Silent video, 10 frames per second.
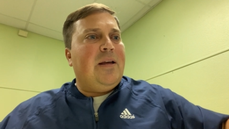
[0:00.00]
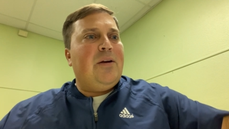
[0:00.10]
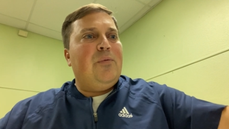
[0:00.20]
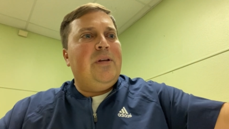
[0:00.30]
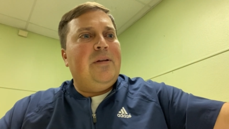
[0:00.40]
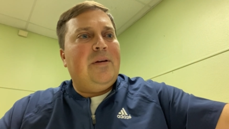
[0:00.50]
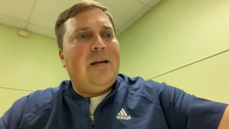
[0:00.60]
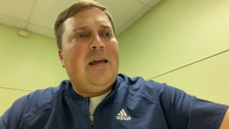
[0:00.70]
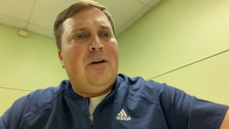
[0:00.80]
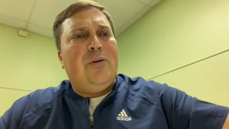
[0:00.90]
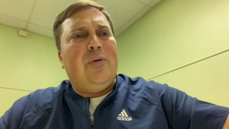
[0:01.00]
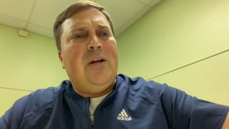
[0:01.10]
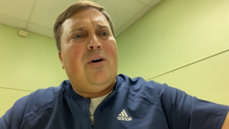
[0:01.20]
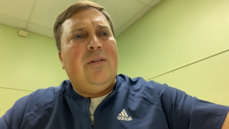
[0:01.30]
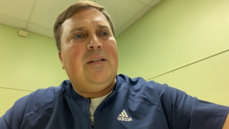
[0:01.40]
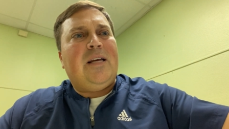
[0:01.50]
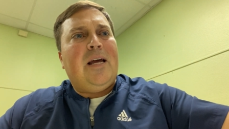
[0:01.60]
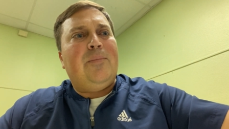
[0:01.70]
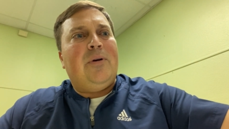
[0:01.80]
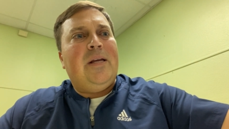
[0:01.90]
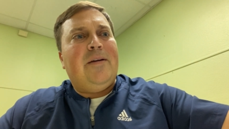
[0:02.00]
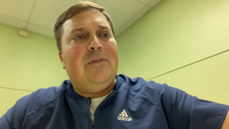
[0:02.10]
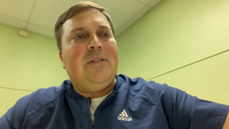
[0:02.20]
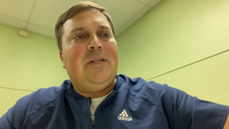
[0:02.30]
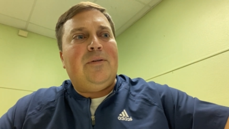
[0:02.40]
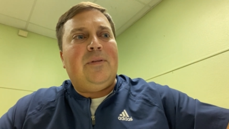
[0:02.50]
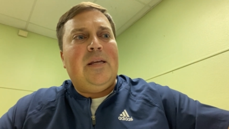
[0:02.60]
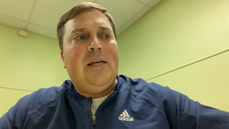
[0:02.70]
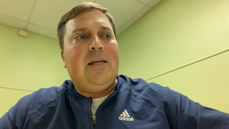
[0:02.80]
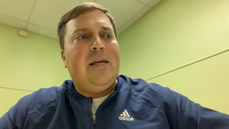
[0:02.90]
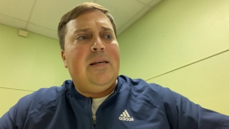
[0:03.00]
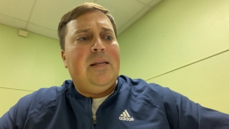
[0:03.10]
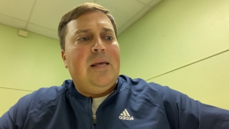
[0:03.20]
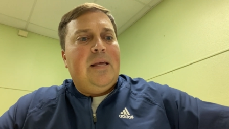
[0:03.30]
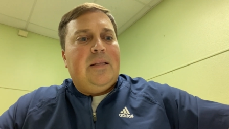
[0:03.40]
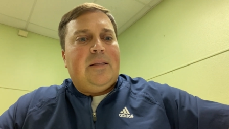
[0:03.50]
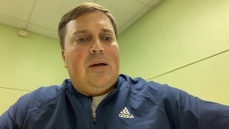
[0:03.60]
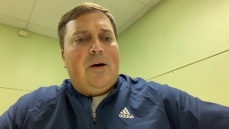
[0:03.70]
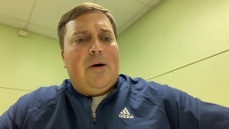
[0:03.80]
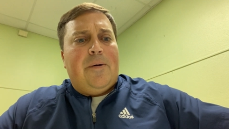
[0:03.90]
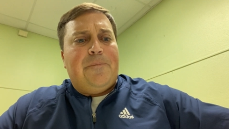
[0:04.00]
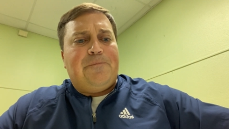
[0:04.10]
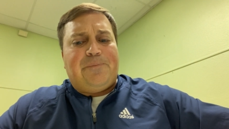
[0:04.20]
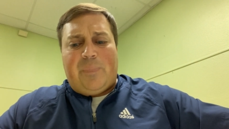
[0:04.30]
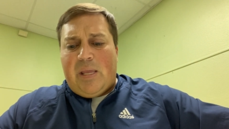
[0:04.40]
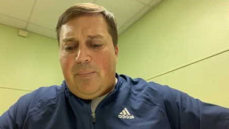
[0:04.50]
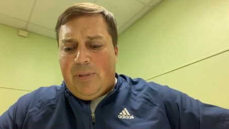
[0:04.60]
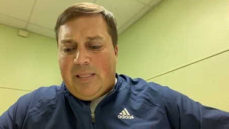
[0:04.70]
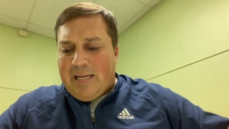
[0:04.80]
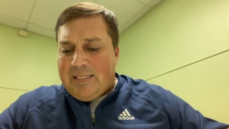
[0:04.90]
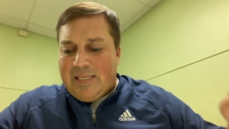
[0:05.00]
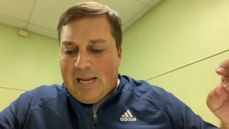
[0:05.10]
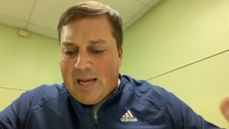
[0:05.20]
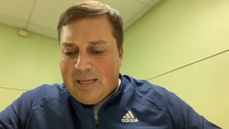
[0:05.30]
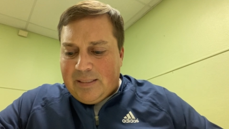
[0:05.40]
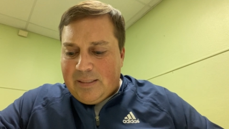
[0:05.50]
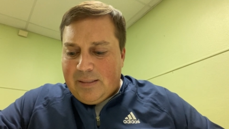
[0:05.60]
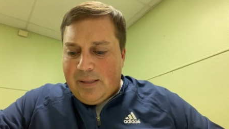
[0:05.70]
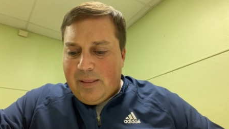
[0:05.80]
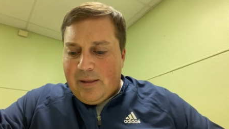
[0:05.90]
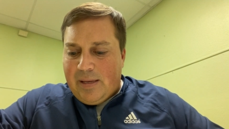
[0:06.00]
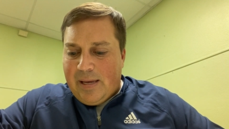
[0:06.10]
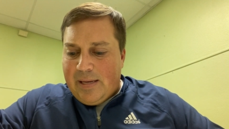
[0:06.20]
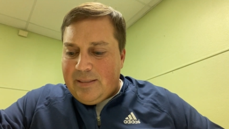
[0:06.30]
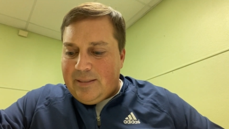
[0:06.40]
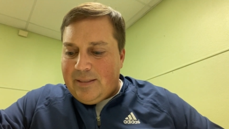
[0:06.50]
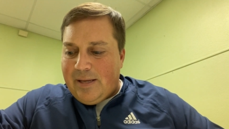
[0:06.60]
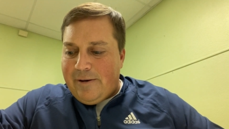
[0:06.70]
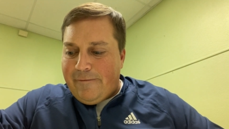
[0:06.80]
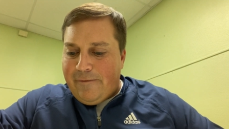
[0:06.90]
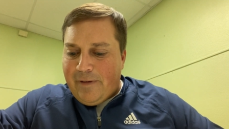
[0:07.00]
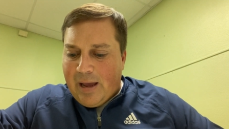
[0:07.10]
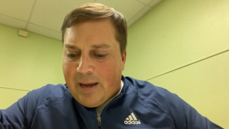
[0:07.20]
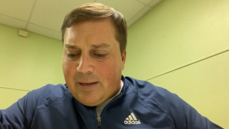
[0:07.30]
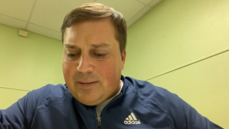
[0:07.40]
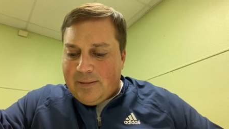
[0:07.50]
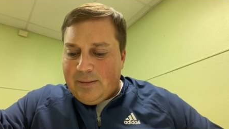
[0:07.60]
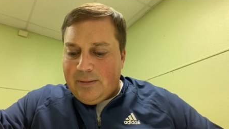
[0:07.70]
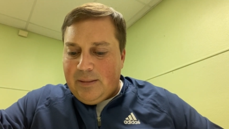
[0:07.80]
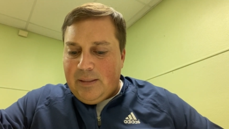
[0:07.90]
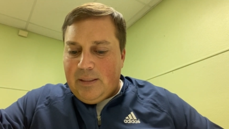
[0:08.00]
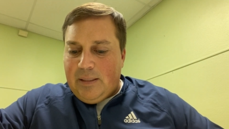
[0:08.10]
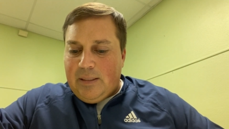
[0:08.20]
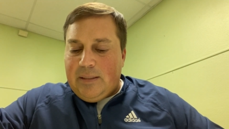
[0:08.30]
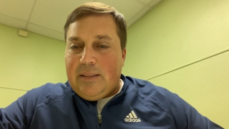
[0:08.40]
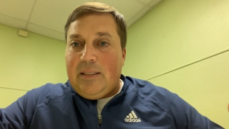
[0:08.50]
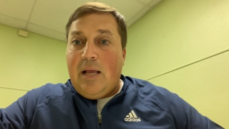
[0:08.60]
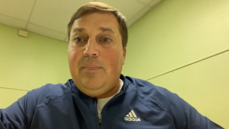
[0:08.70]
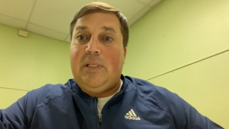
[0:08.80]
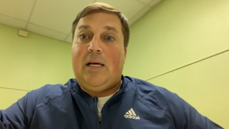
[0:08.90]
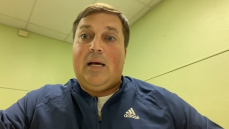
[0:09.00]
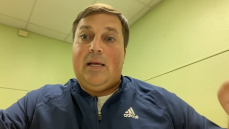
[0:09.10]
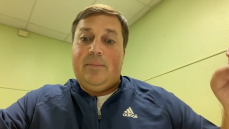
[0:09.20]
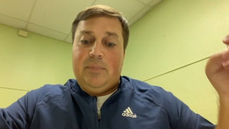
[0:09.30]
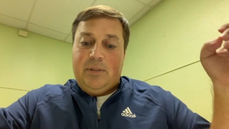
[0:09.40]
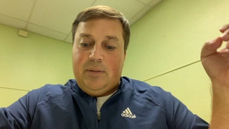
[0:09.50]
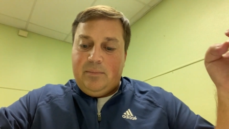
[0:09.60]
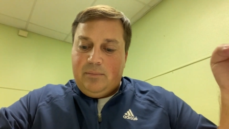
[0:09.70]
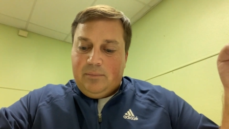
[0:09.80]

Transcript: like we got to agree all the time on every single thing, and um, but that's not the case. In fact, sometimes